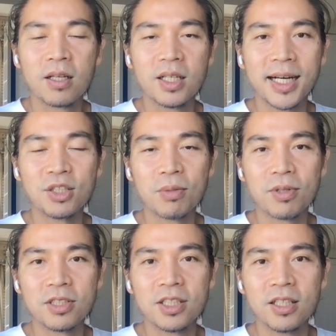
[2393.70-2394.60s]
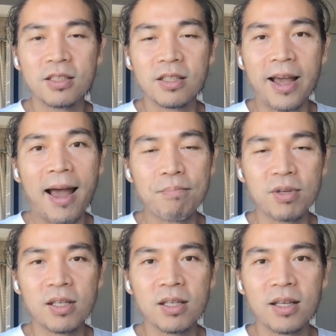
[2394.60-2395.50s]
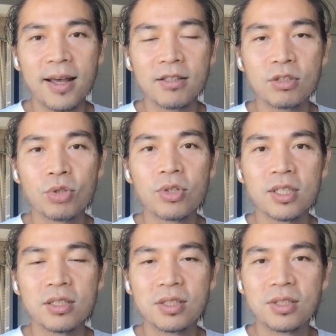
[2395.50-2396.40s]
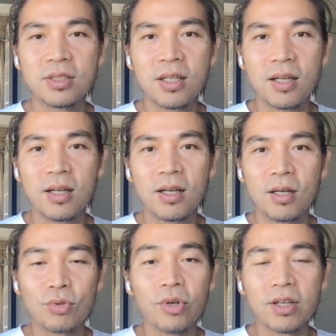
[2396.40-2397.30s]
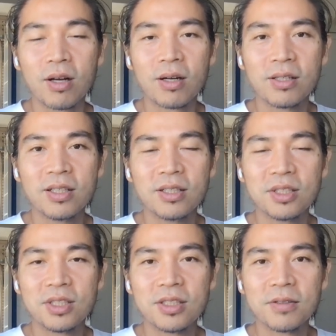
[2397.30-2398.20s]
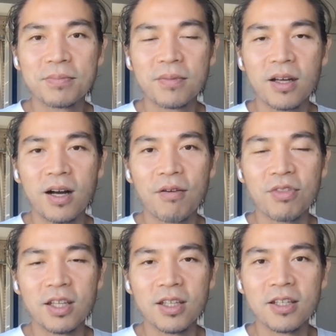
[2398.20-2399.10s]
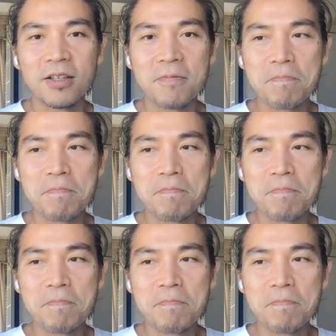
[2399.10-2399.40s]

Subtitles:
100% happy and joyous regardless of the